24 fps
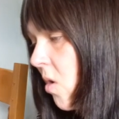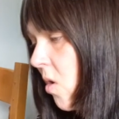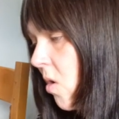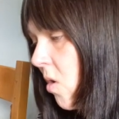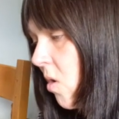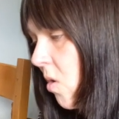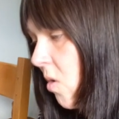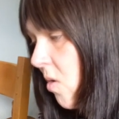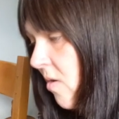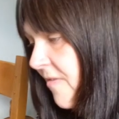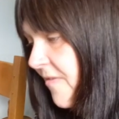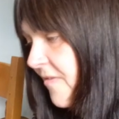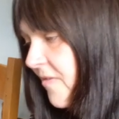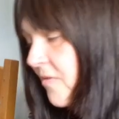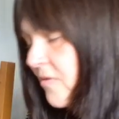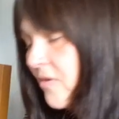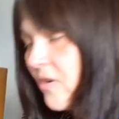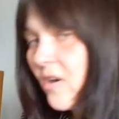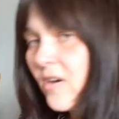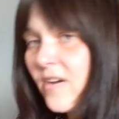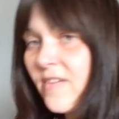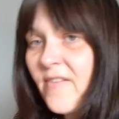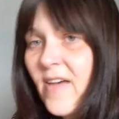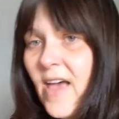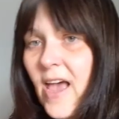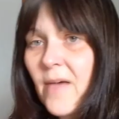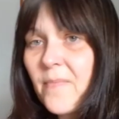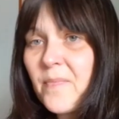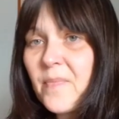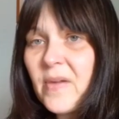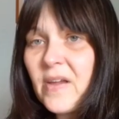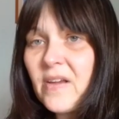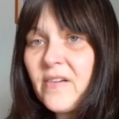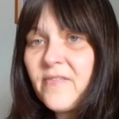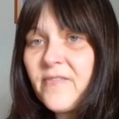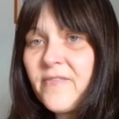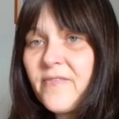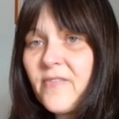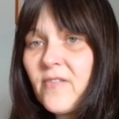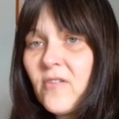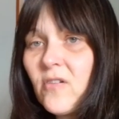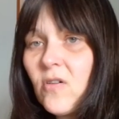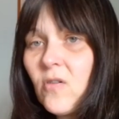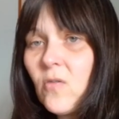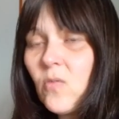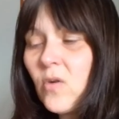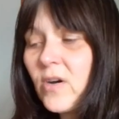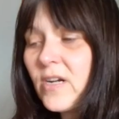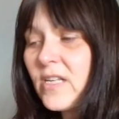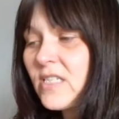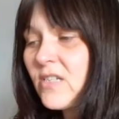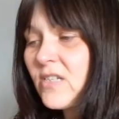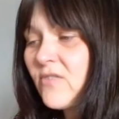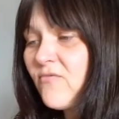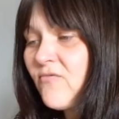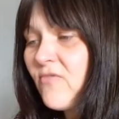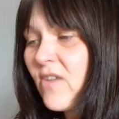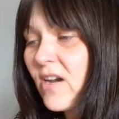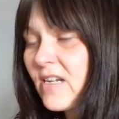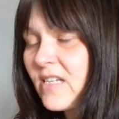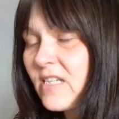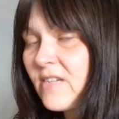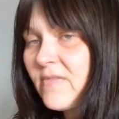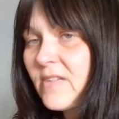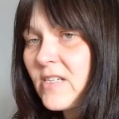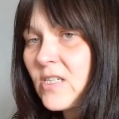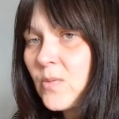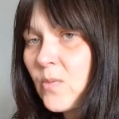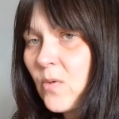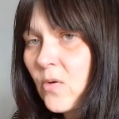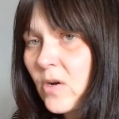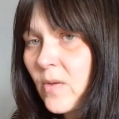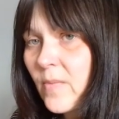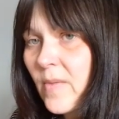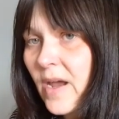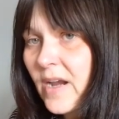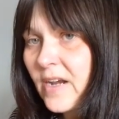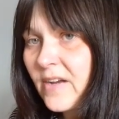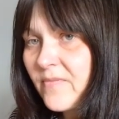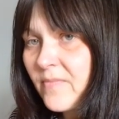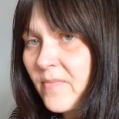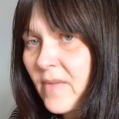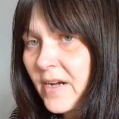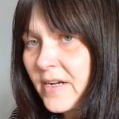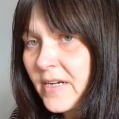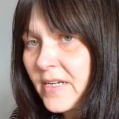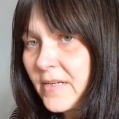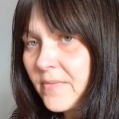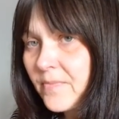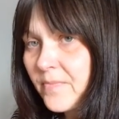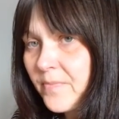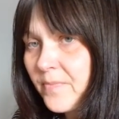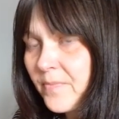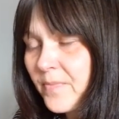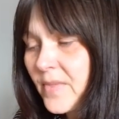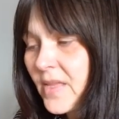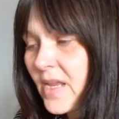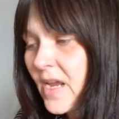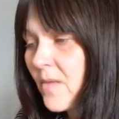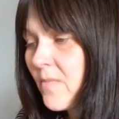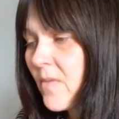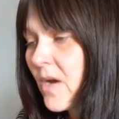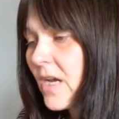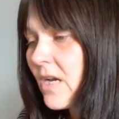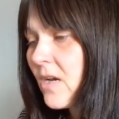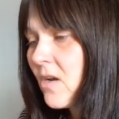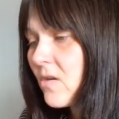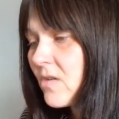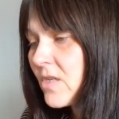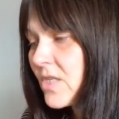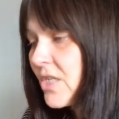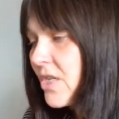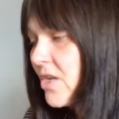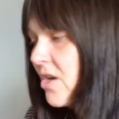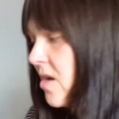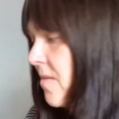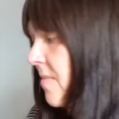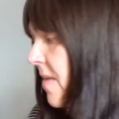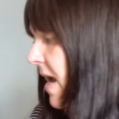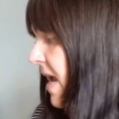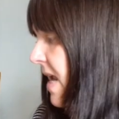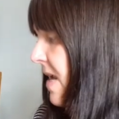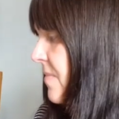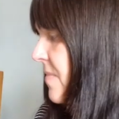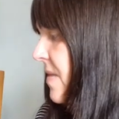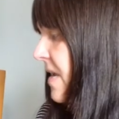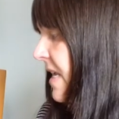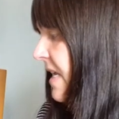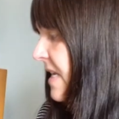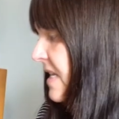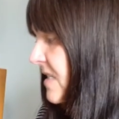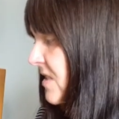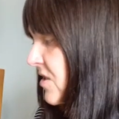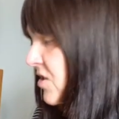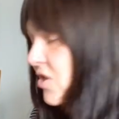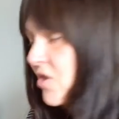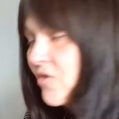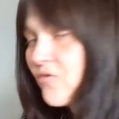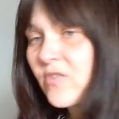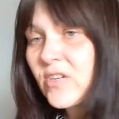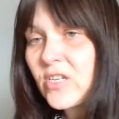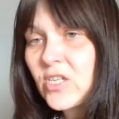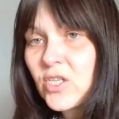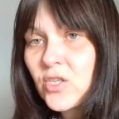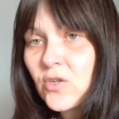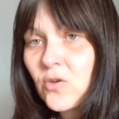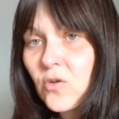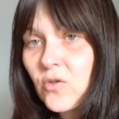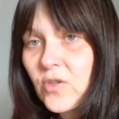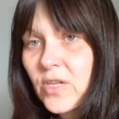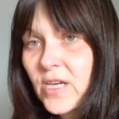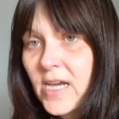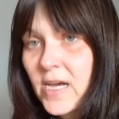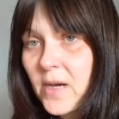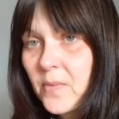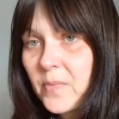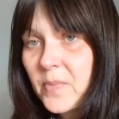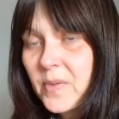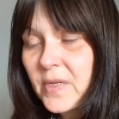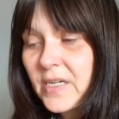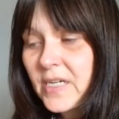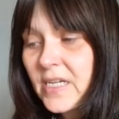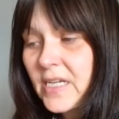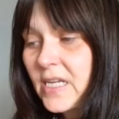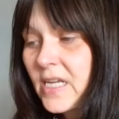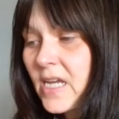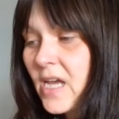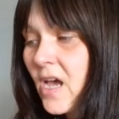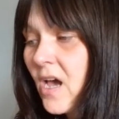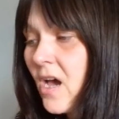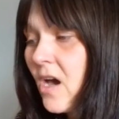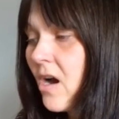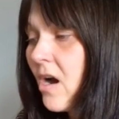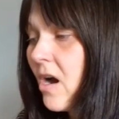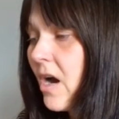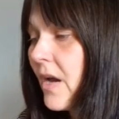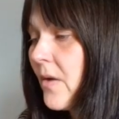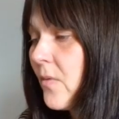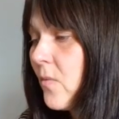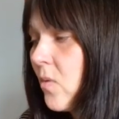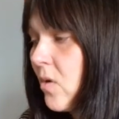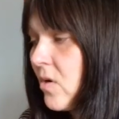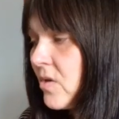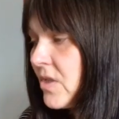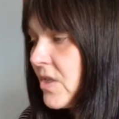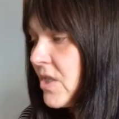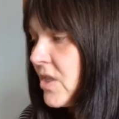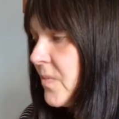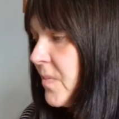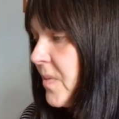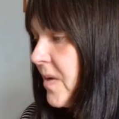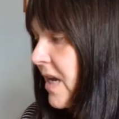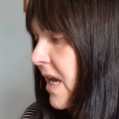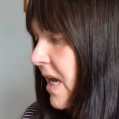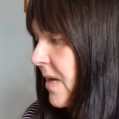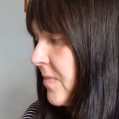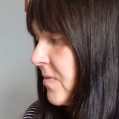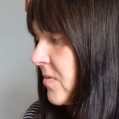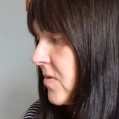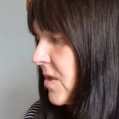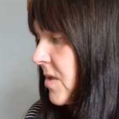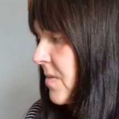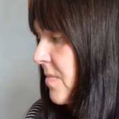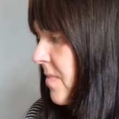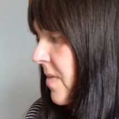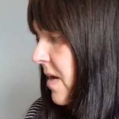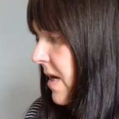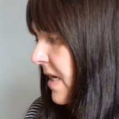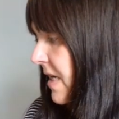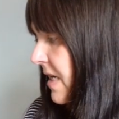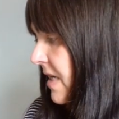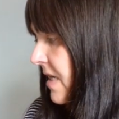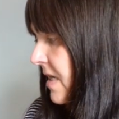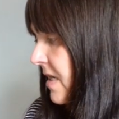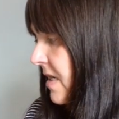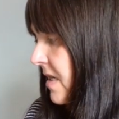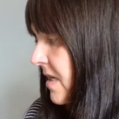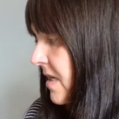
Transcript: awful lot of admin for what is a relatively small amount of money. Now, my long-term aim is to reshore the company. I want to be able to make